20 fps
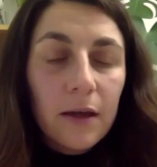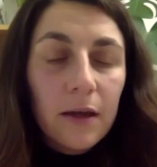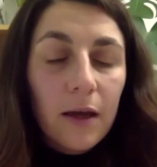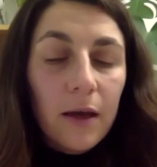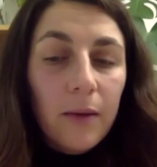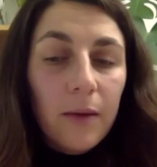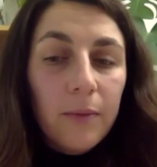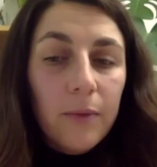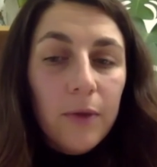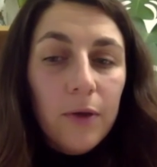
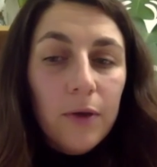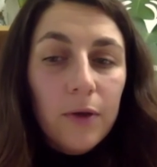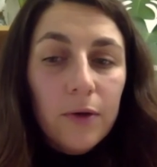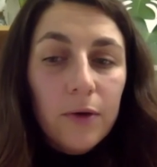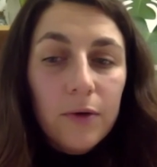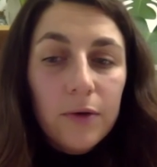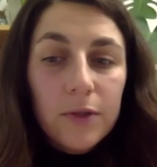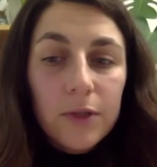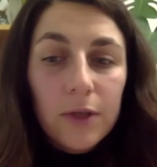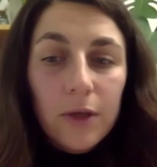um, you can
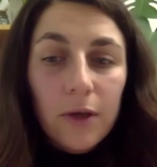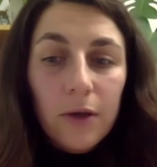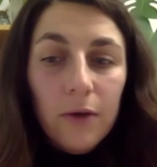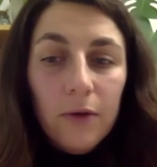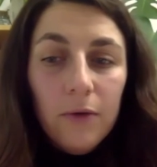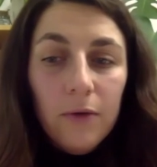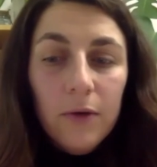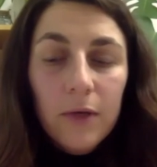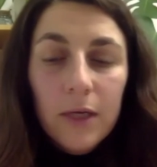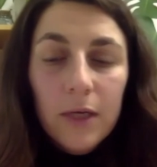
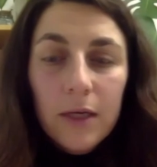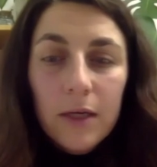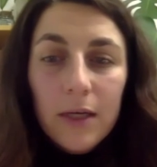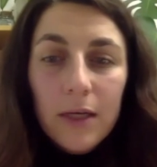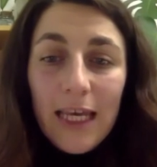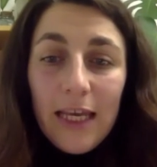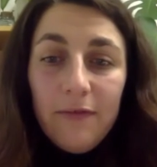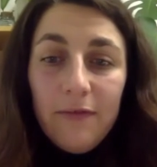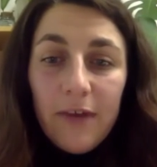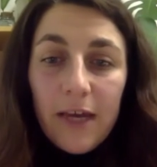also
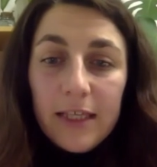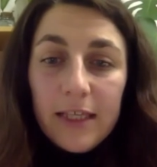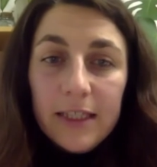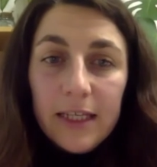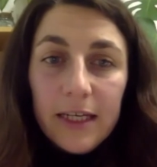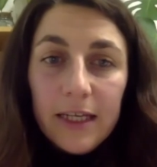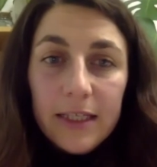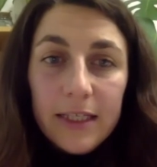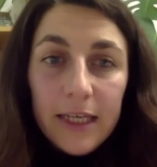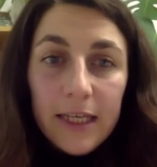invest
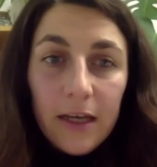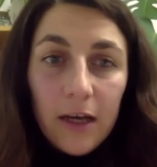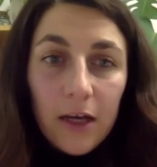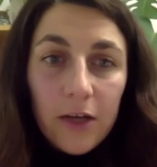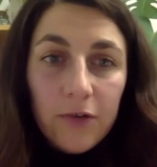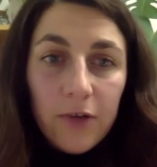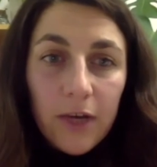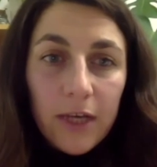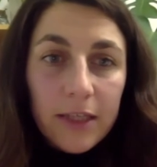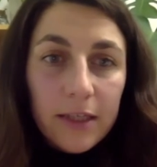in a
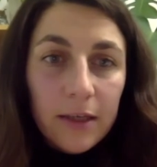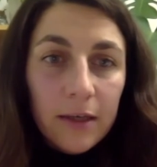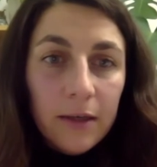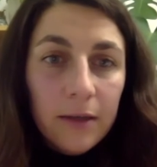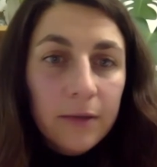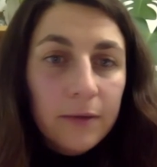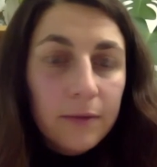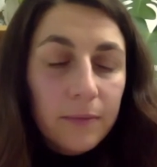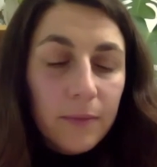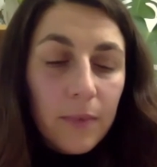dehydrator,
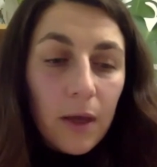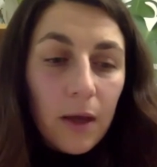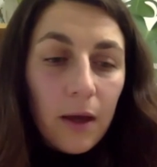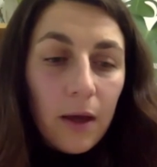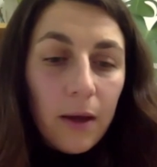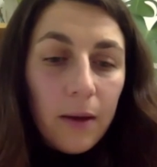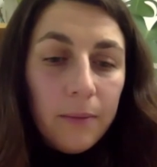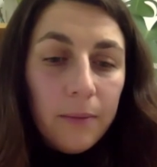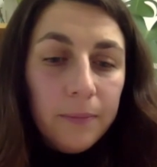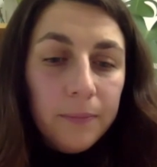
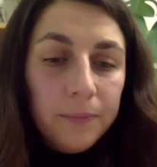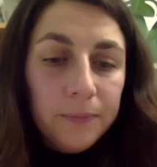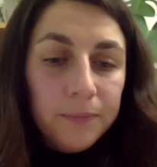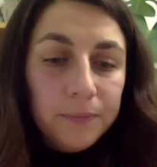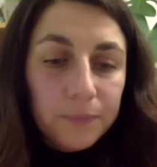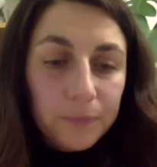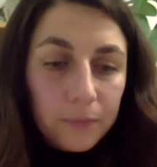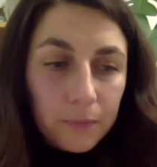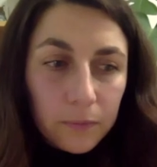um,